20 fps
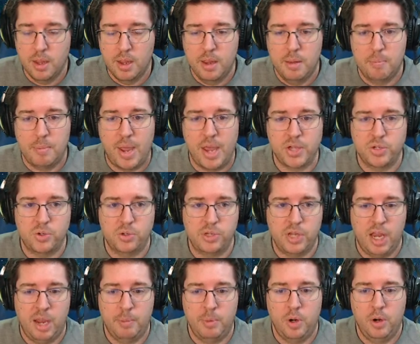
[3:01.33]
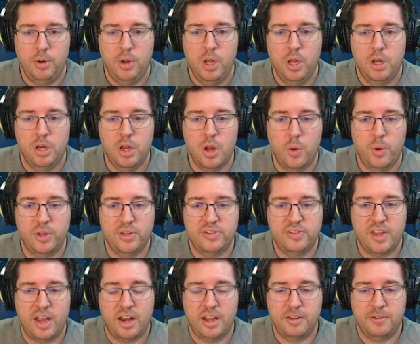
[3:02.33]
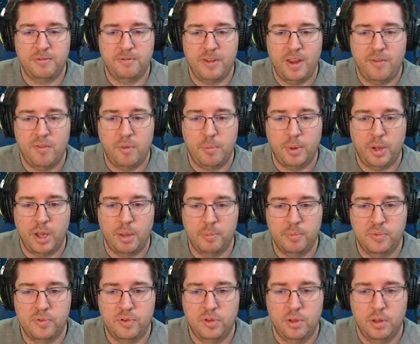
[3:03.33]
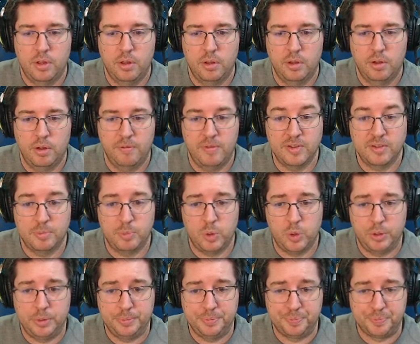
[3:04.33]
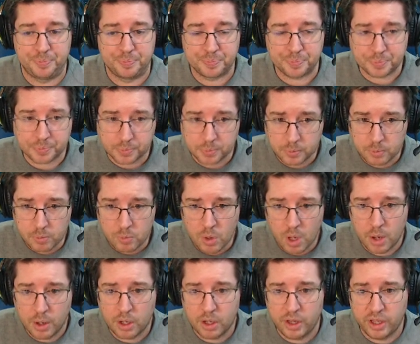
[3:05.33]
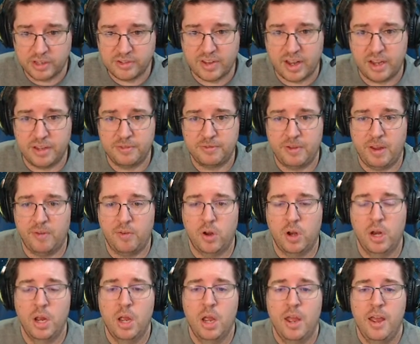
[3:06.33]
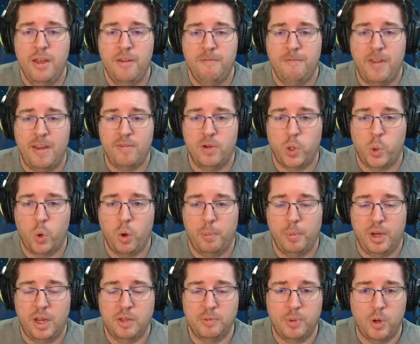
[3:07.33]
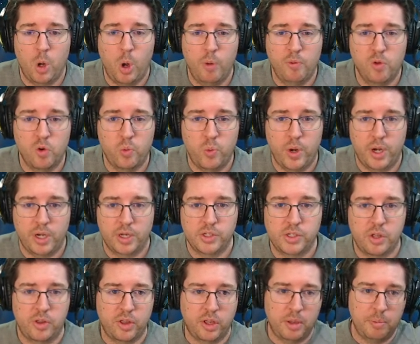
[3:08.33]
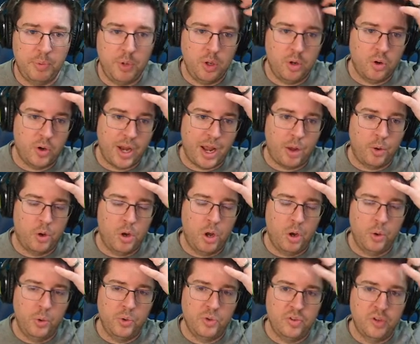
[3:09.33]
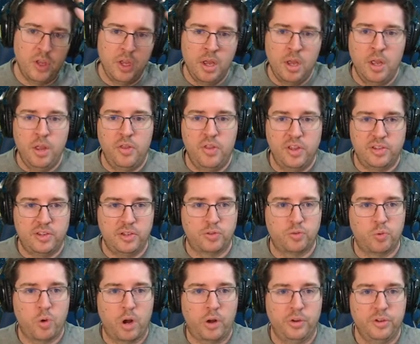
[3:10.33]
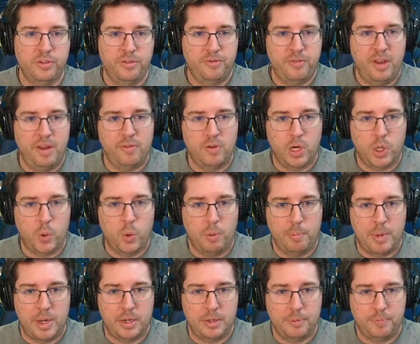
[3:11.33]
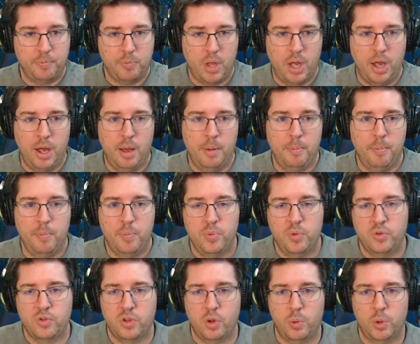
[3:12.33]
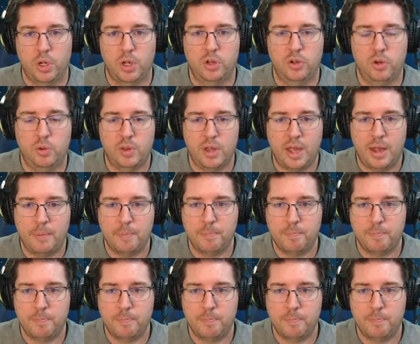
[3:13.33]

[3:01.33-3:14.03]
Master's Hammer. Notice set as favorite becomes visible. Click set as favorite. Favorite equipment has been overridden. So the computer now knows this is Ruggles' favorite equipment. So we're going to do that.